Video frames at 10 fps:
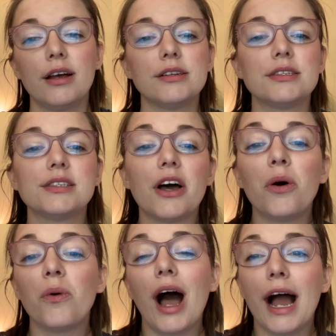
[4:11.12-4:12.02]

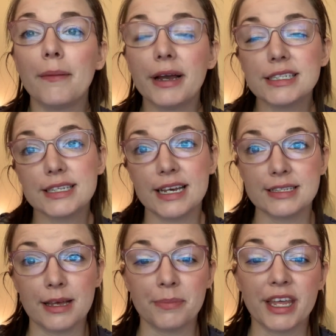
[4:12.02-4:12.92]
So I might say
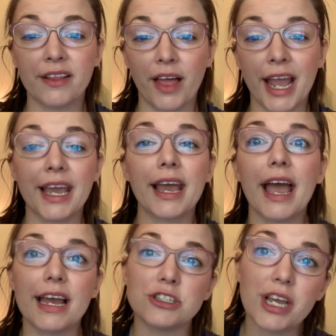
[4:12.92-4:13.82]
something like,
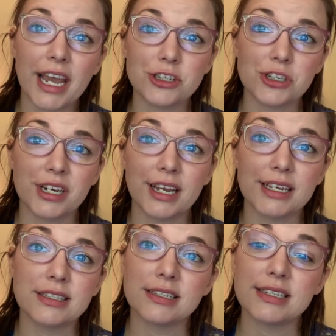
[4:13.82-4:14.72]
education
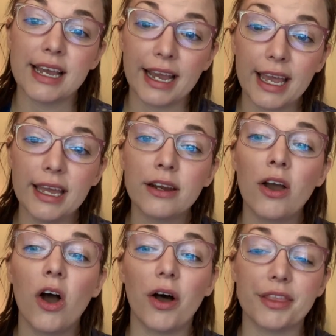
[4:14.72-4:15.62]
is a ticket
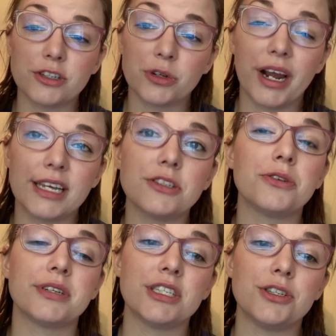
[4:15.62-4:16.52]
on the train
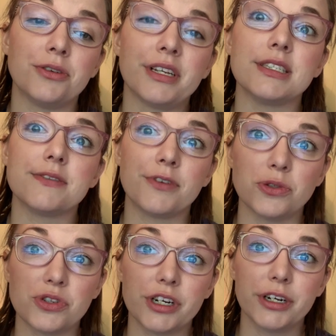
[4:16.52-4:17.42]
to a student's
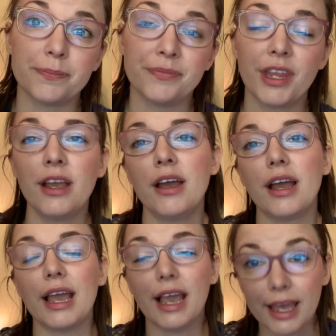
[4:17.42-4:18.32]
future.
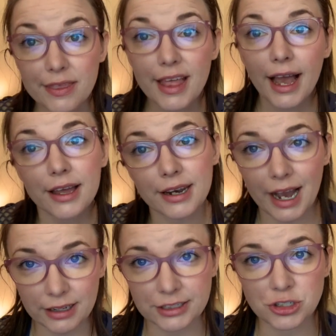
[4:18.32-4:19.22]
In that
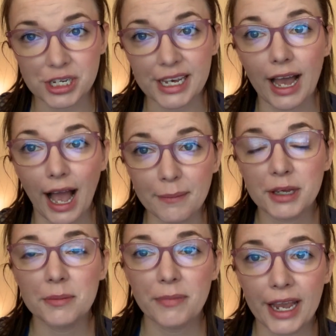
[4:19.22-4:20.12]
analogy, I'm
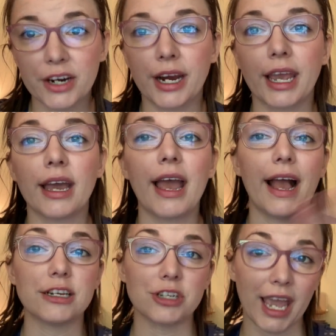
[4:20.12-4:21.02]
comparing
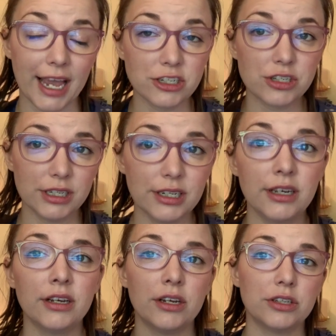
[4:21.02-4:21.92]
education
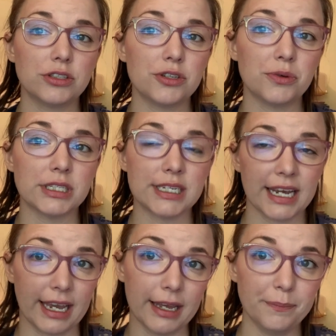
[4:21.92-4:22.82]
to a
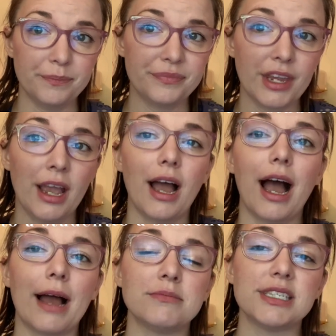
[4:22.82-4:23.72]
ticket.
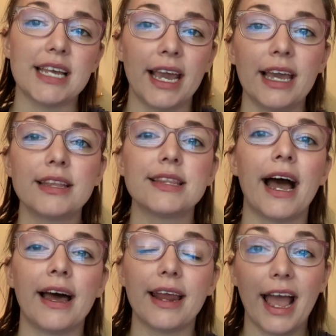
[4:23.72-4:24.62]
I'm saying
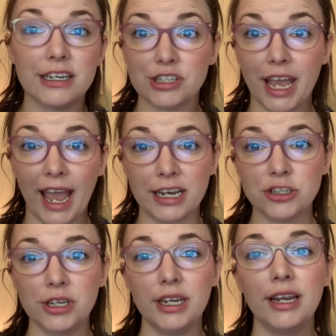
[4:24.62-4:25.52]
that
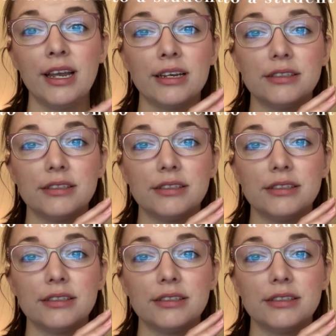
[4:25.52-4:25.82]
education